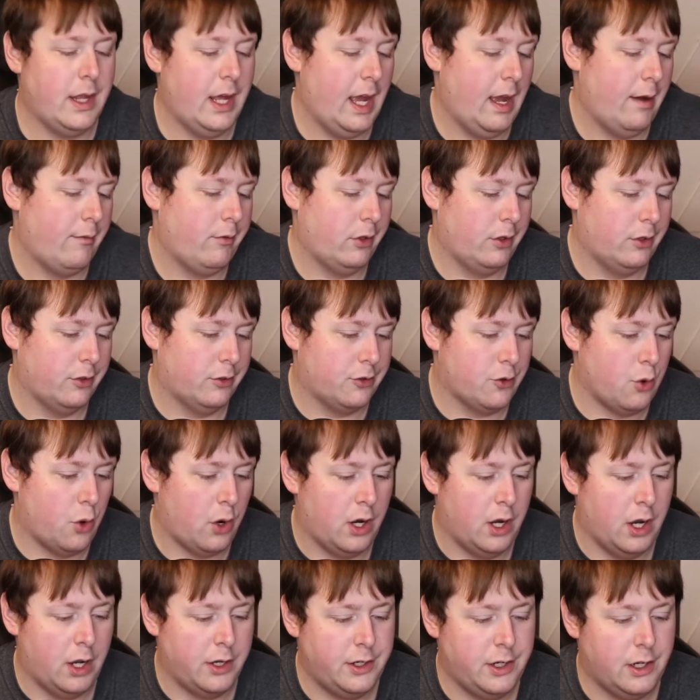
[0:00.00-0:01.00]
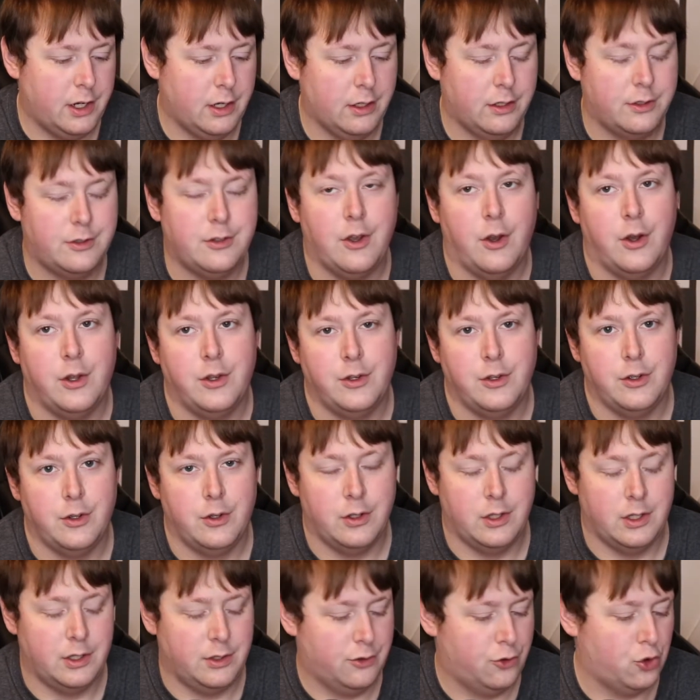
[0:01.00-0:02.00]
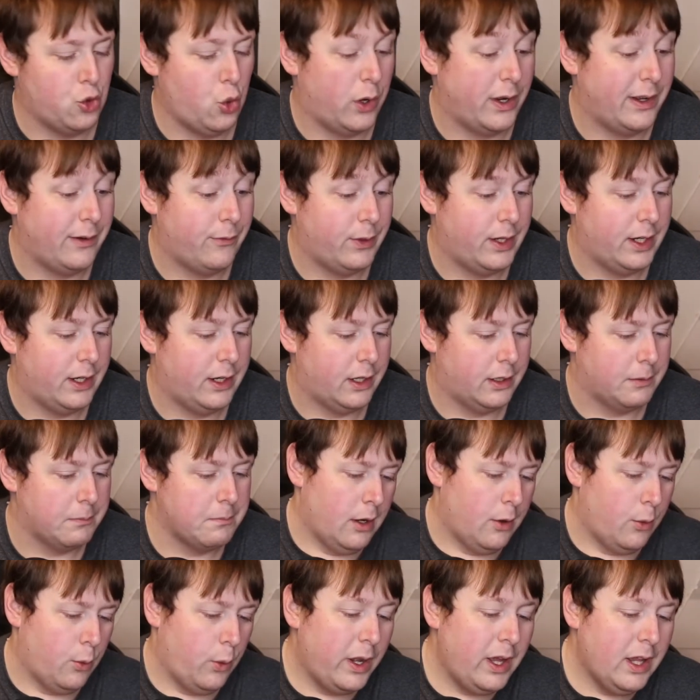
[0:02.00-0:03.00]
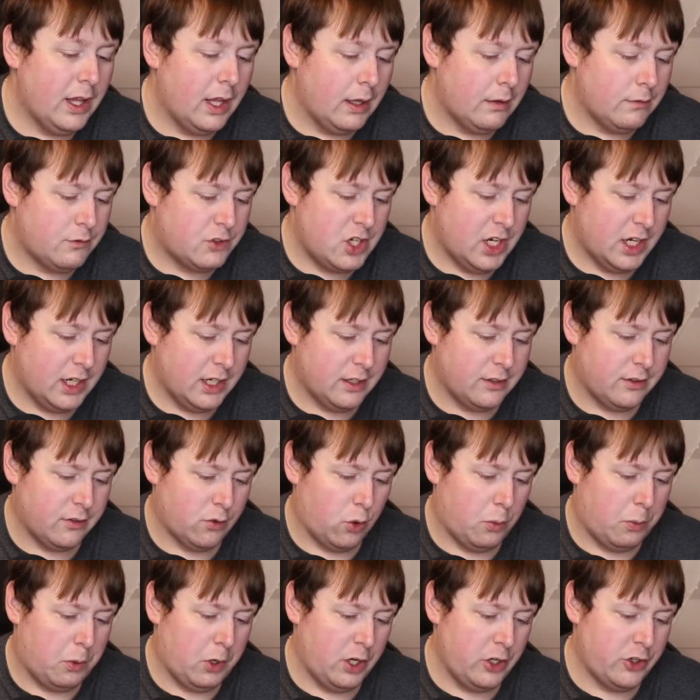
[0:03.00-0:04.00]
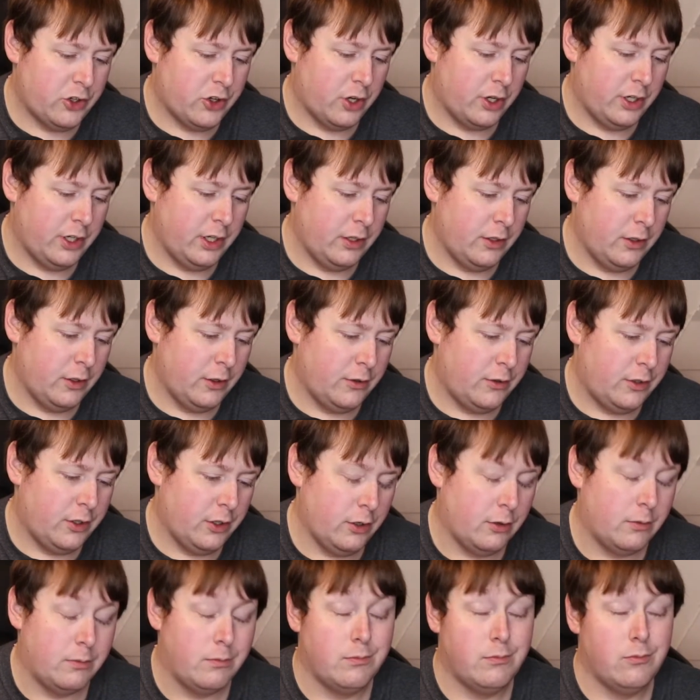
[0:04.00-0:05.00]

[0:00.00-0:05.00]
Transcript: They have a little story on here. Let's go and do a story reading. We love chickens, and we're pretty sure you do too.